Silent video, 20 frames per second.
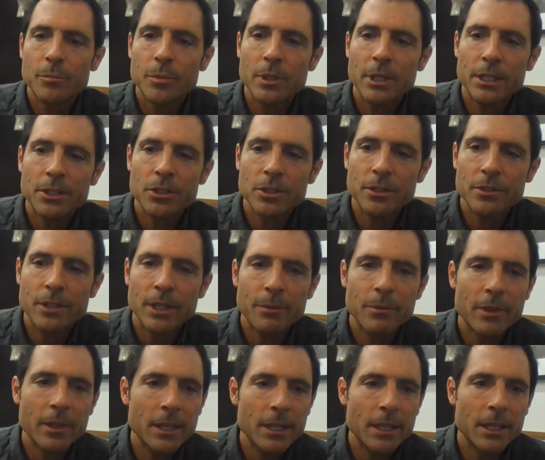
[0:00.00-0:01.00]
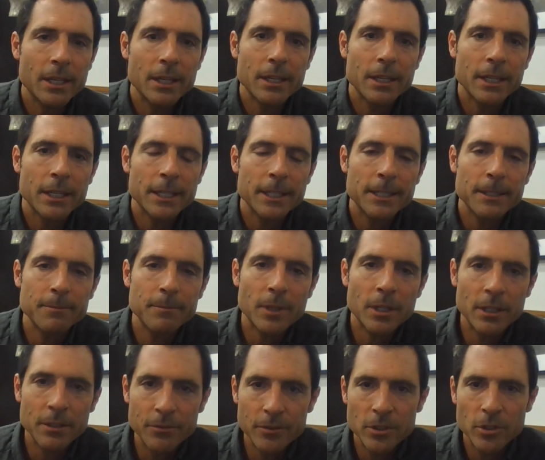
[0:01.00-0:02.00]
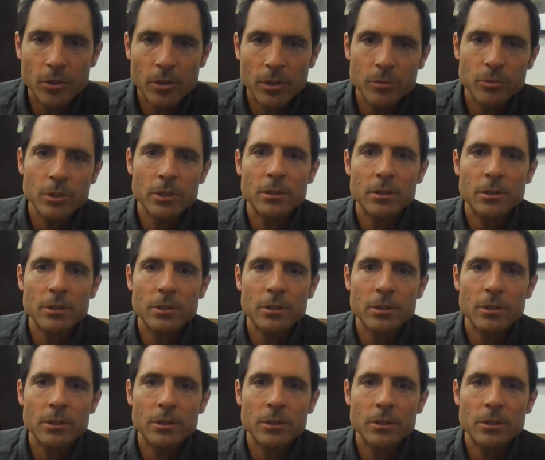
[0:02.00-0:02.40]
Predictions, I think our inventory